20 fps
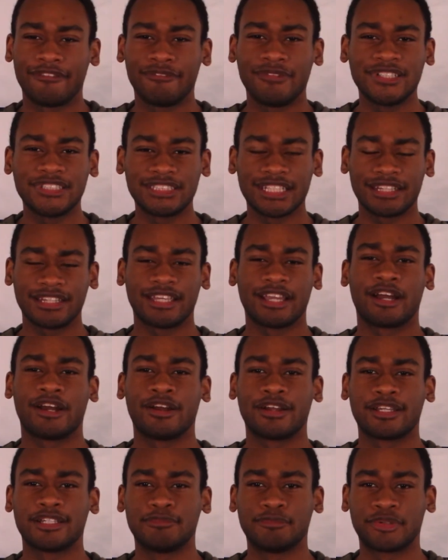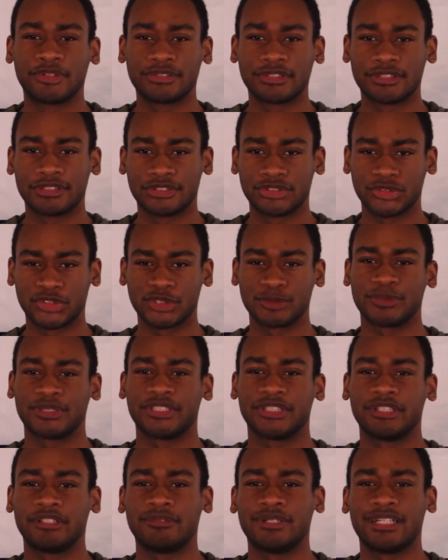wish that they harkened more to the source
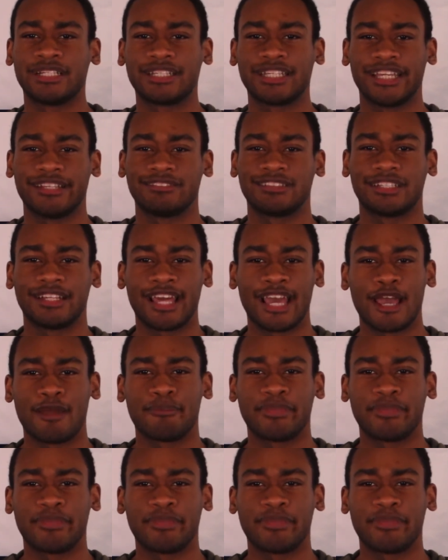material when it came to that,